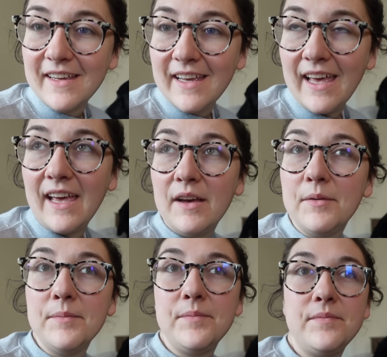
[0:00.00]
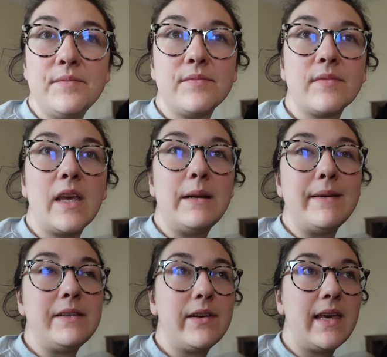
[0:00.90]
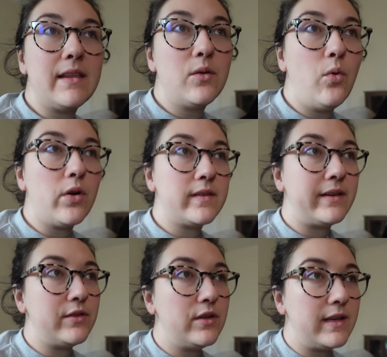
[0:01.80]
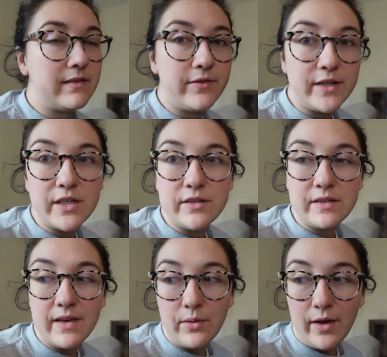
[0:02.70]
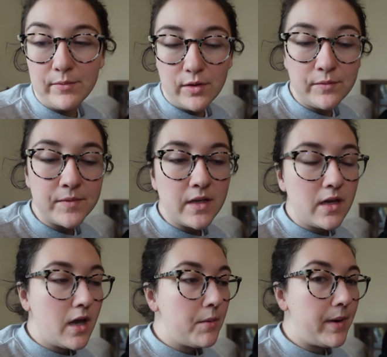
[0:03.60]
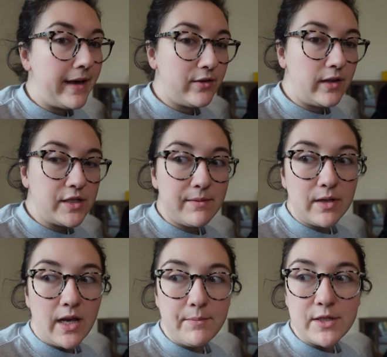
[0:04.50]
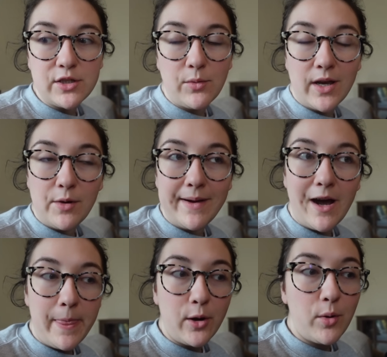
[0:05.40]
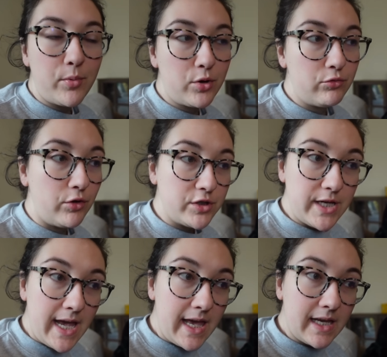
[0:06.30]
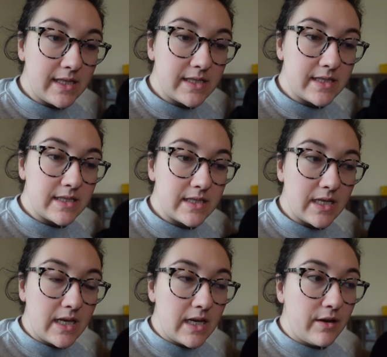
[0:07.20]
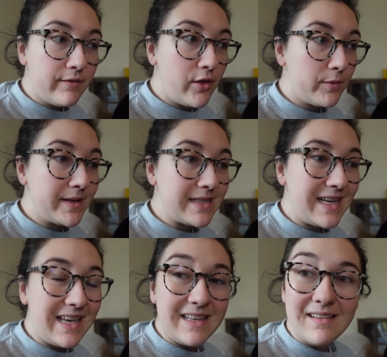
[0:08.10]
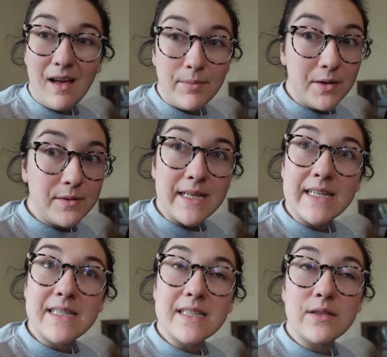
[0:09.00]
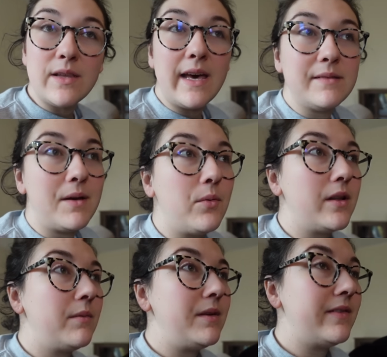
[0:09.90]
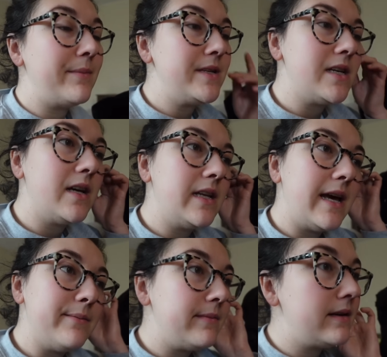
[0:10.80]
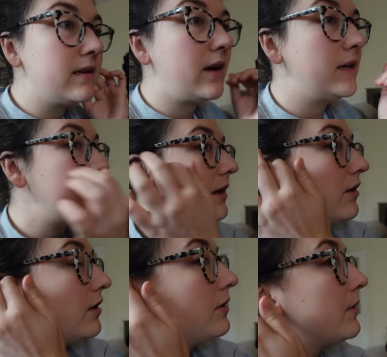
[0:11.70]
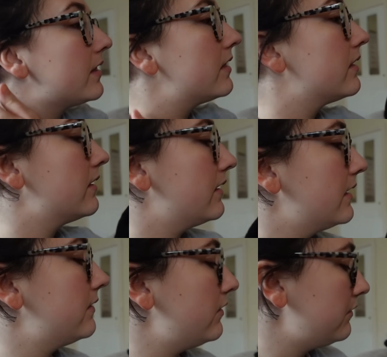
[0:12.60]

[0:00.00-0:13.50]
And I might see if I can get a little walk this afternoon and get some fresh air, see if that will help too. But after lunch, I'm going to come and start working on my other projects. Vlogmas is uploaded, so that is my one piece of admin done. I'm currently arguing with, with